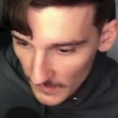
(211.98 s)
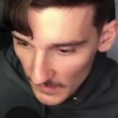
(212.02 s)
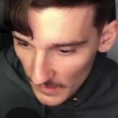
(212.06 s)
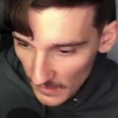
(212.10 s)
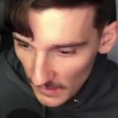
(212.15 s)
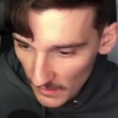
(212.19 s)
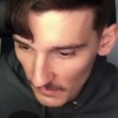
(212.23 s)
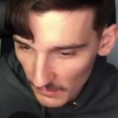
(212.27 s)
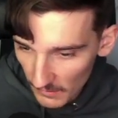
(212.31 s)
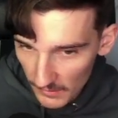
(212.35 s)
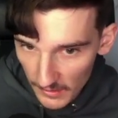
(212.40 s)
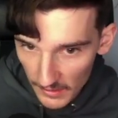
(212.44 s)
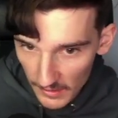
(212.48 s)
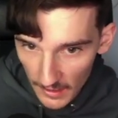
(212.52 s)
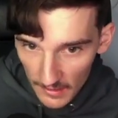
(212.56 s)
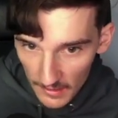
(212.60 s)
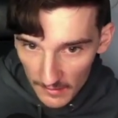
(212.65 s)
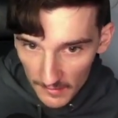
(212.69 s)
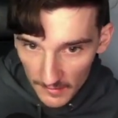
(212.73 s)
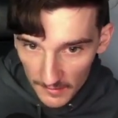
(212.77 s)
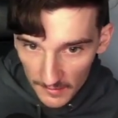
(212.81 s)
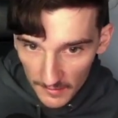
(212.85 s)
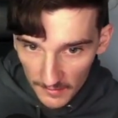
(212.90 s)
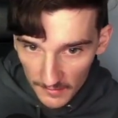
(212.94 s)

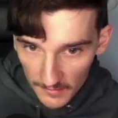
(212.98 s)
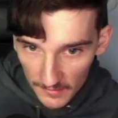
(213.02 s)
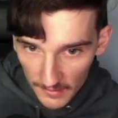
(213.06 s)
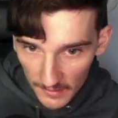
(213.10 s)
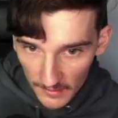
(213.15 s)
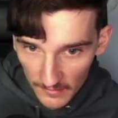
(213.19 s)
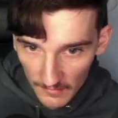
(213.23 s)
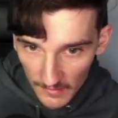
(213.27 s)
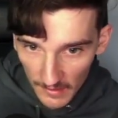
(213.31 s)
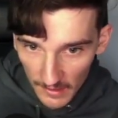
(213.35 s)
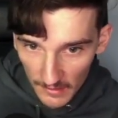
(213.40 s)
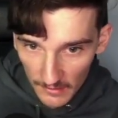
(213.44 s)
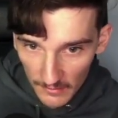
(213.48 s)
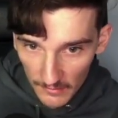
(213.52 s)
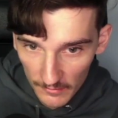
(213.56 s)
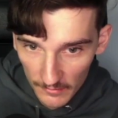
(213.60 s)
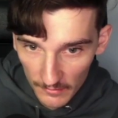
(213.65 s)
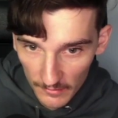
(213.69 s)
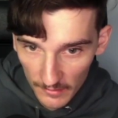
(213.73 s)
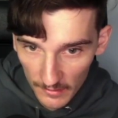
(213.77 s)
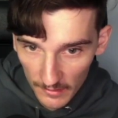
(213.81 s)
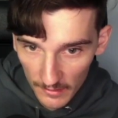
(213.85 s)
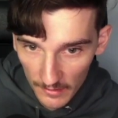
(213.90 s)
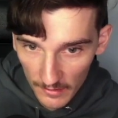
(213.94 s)
returns the value
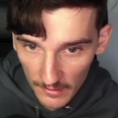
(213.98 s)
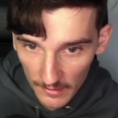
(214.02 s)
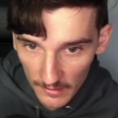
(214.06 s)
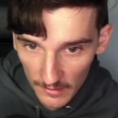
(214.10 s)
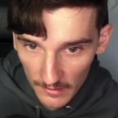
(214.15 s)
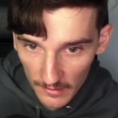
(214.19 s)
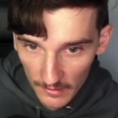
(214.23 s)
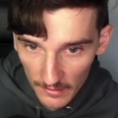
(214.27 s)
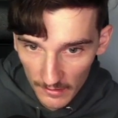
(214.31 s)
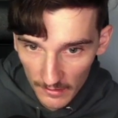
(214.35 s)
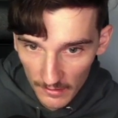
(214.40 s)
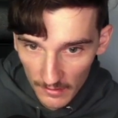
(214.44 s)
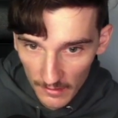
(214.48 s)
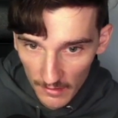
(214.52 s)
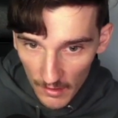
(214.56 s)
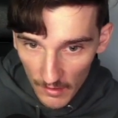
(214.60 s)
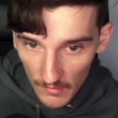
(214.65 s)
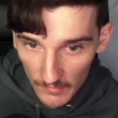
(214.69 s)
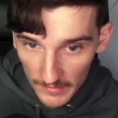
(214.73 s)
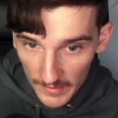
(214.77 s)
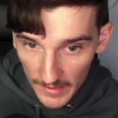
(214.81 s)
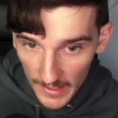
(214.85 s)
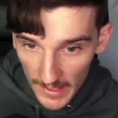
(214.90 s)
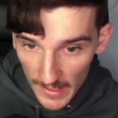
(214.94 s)

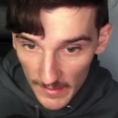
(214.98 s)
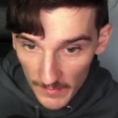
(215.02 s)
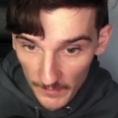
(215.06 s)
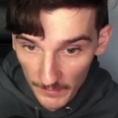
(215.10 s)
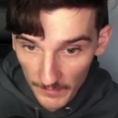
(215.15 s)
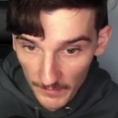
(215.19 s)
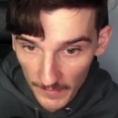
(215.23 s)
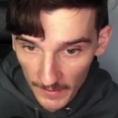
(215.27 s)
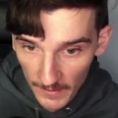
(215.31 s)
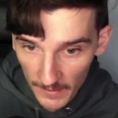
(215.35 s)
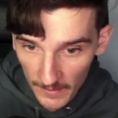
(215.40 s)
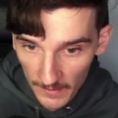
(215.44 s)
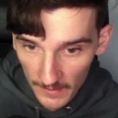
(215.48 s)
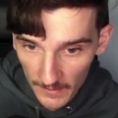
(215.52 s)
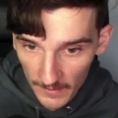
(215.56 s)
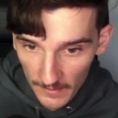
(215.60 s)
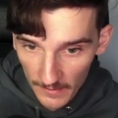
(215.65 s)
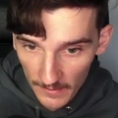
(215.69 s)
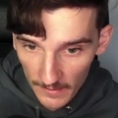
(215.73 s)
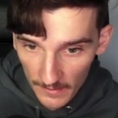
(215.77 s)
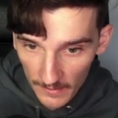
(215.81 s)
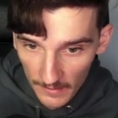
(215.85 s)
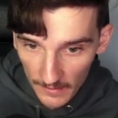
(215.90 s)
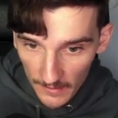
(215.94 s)
of name.
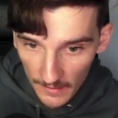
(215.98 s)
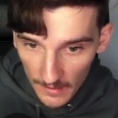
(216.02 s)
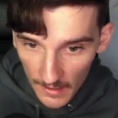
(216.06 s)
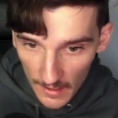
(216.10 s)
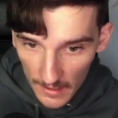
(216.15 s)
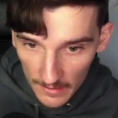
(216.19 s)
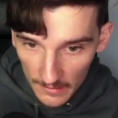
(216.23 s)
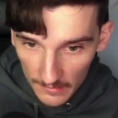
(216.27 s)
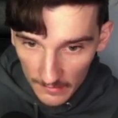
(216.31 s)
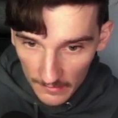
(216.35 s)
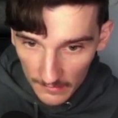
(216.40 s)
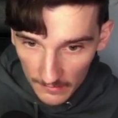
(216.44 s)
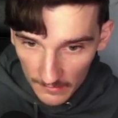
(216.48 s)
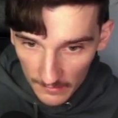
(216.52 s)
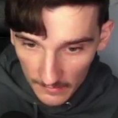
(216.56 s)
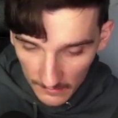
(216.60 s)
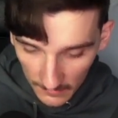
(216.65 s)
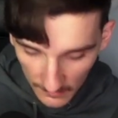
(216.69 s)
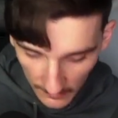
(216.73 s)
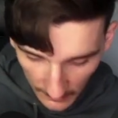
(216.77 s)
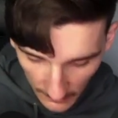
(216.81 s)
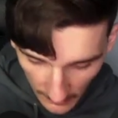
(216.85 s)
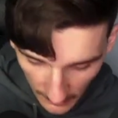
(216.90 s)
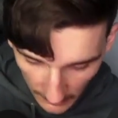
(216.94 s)
Car
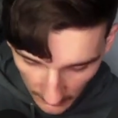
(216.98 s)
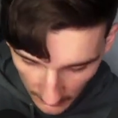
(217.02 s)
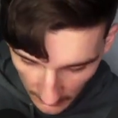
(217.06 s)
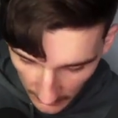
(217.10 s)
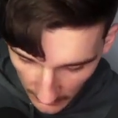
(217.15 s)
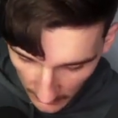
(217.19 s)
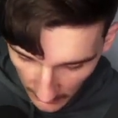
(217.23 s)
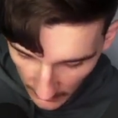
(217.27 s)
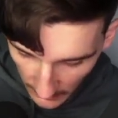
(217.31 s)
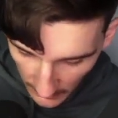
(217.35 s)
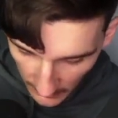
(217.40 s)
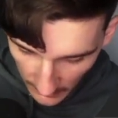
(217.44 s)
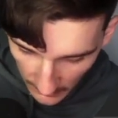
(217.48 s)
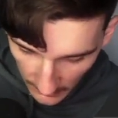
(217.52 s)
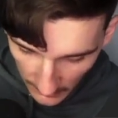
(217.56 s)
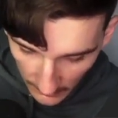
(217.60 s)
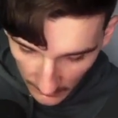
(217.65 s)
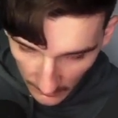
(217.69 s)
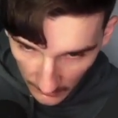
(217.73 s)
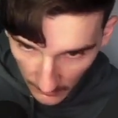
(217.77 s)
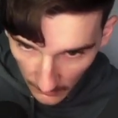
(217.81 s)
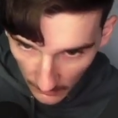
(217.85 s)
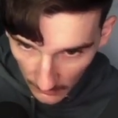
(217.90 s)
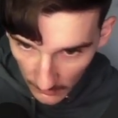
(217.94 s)
dot
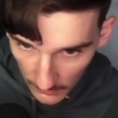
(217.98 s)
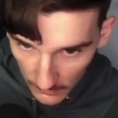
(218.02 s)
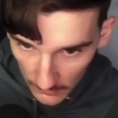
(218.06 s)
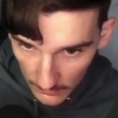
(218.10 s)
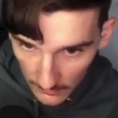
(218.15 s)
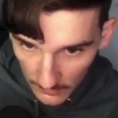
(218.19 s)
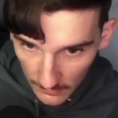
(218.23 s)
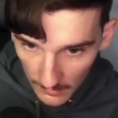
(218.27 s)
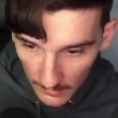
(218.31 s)
color